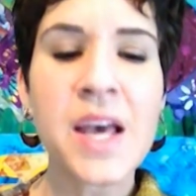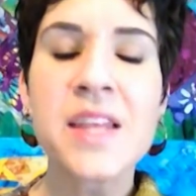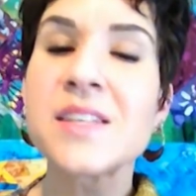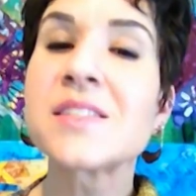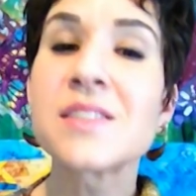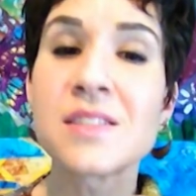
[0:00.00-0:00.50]

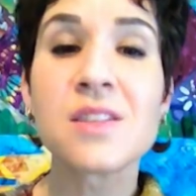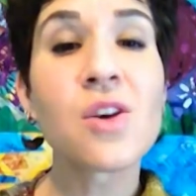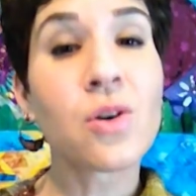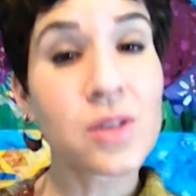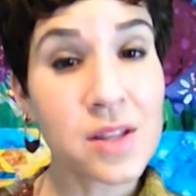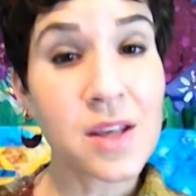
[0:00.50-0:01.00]
This isn't the
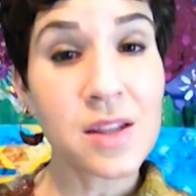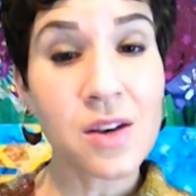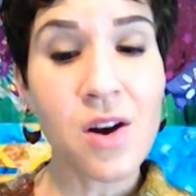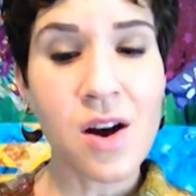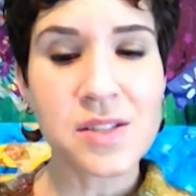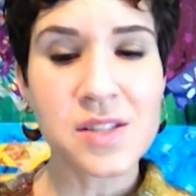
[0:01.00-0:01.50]
only thing that
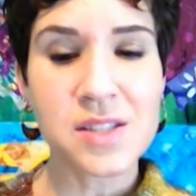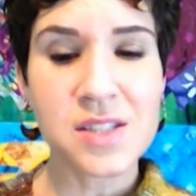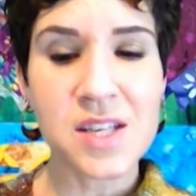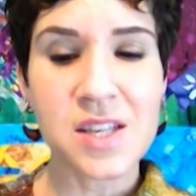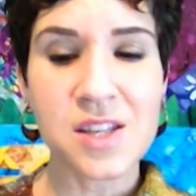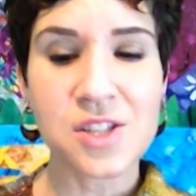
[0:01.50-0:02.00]
causes
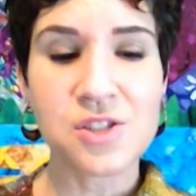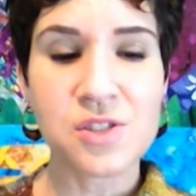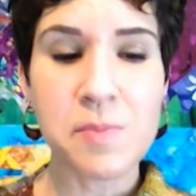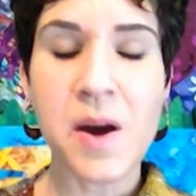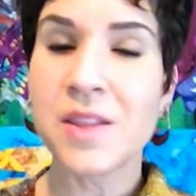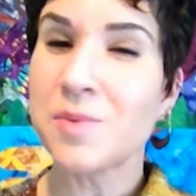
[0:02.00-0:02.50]
teeth issues,
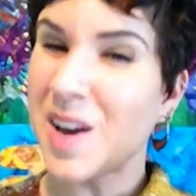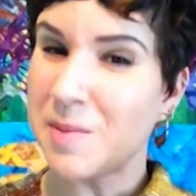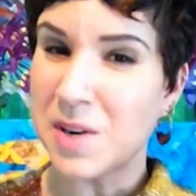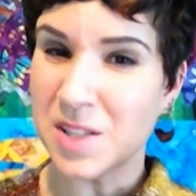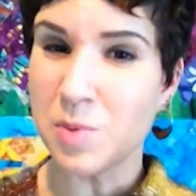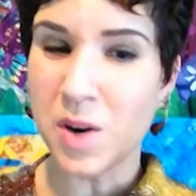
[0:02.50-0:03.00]
by the way,
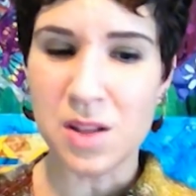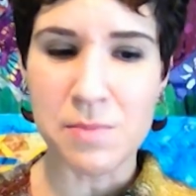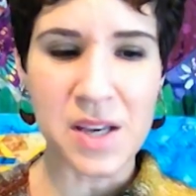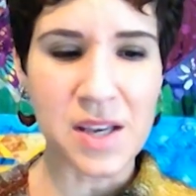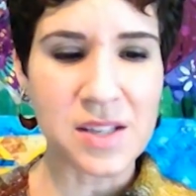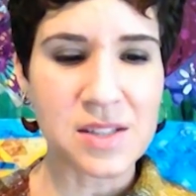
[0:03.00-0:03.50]
but it's one of the
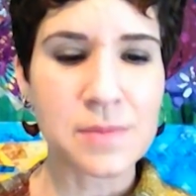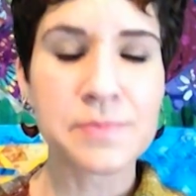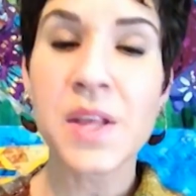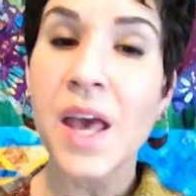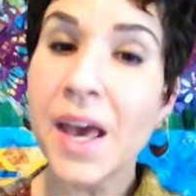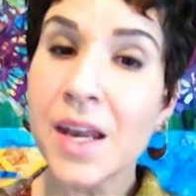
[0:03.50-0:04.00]
biggies.
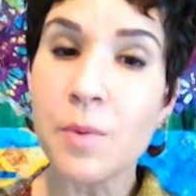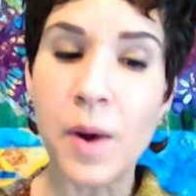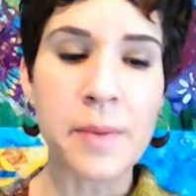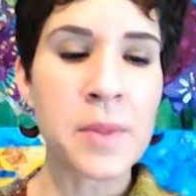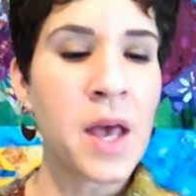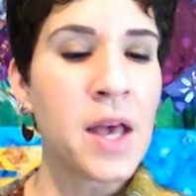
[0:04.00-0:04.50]

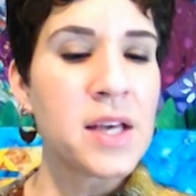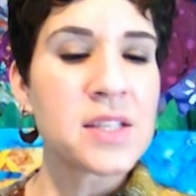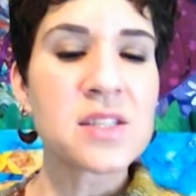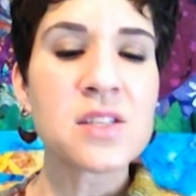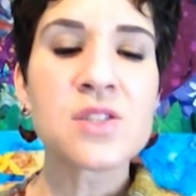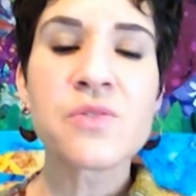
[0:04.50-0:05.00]
Anyway,
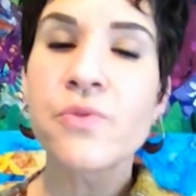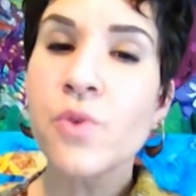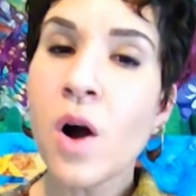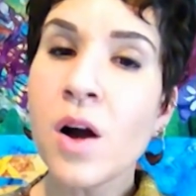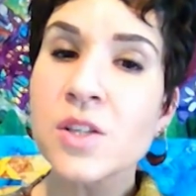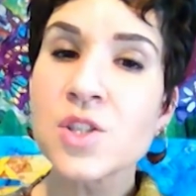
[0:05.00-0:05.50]
since
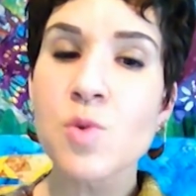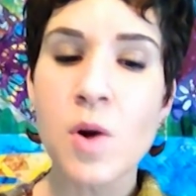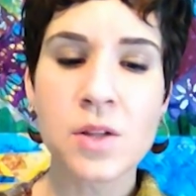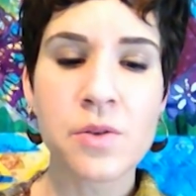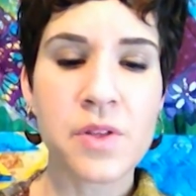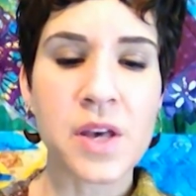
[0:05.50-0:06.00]
frogs
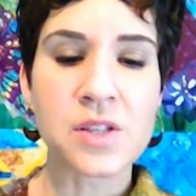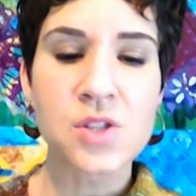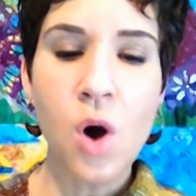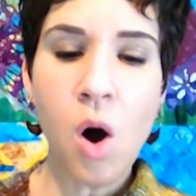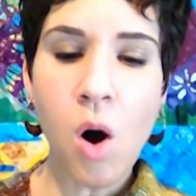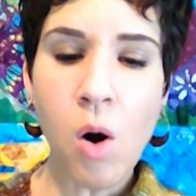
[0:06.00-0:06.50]
swallow things
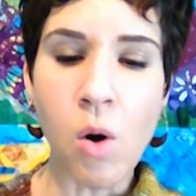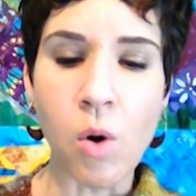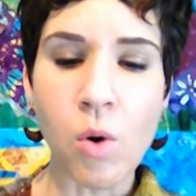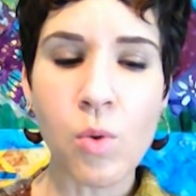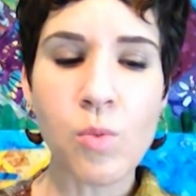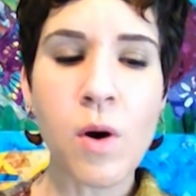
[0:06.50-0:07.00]

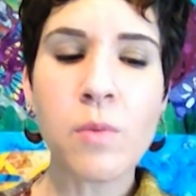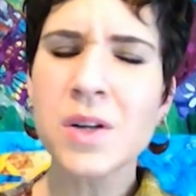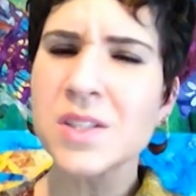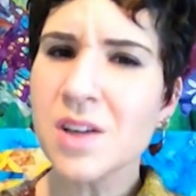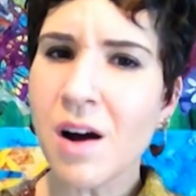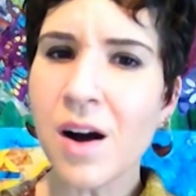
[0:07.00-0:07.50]
whole, what we're
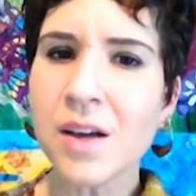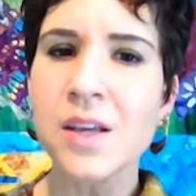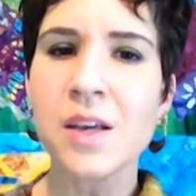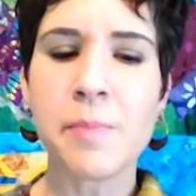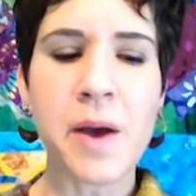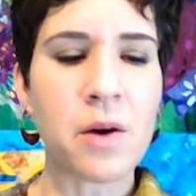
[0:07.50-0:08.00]

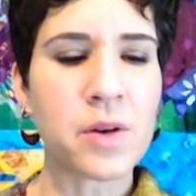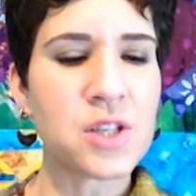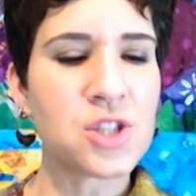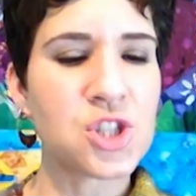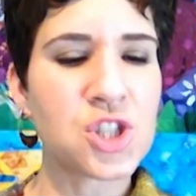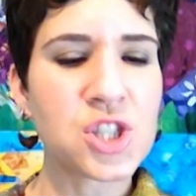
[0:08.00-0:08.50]
talking about
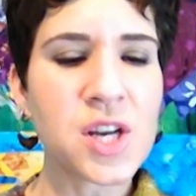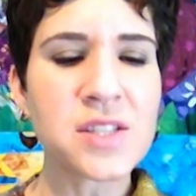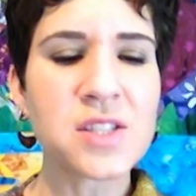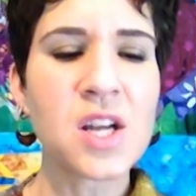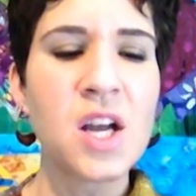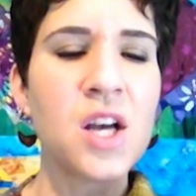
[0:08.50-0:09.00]
is just